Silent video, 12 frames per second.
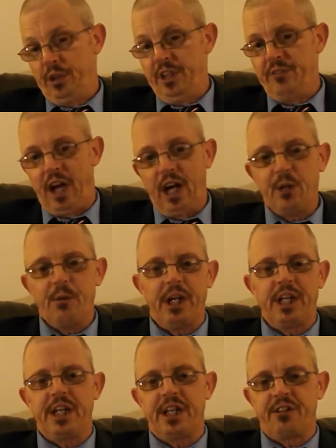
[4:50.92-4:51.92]

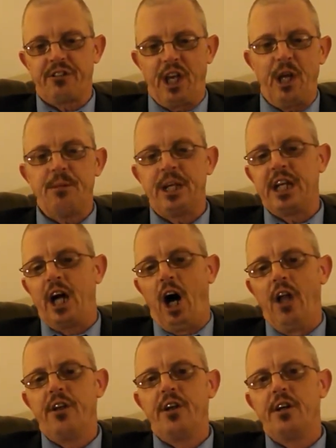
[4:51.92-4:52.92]
evaluating and examining
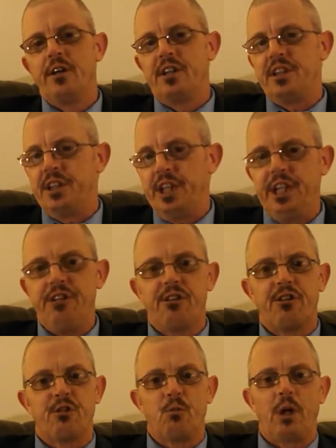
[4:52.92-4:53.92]
other
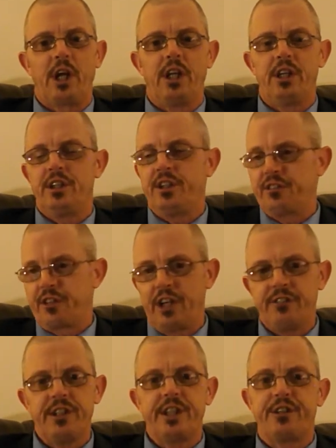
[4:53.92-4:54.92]
teachers,
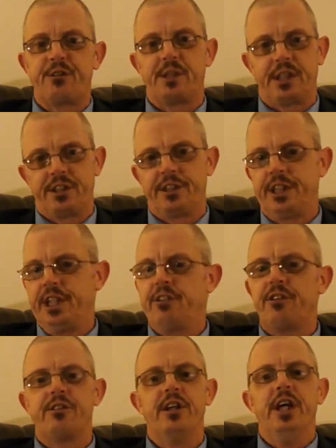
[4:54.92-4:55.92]
discussing this with other
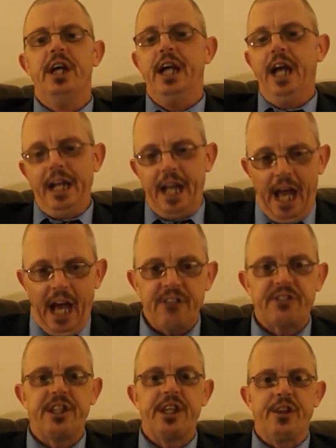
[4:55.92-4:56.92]
teachers, and
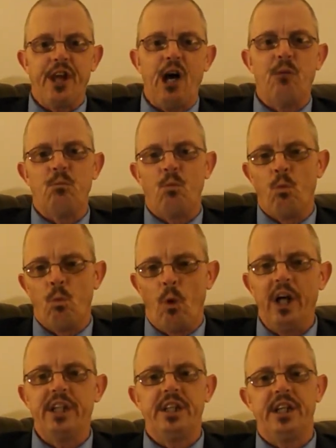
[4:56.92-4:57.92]
asking them
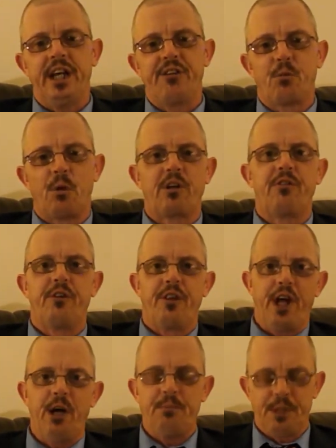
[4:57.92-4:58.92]
what has worked for
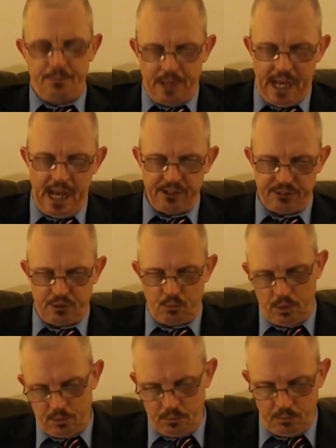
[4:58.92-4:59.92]
them in the past or
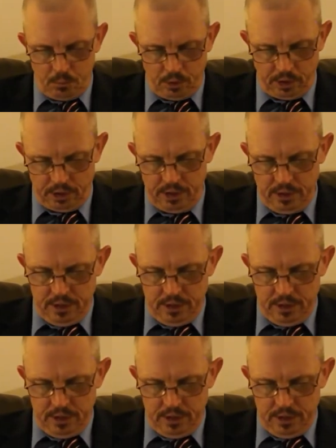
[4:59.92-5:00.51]
what will work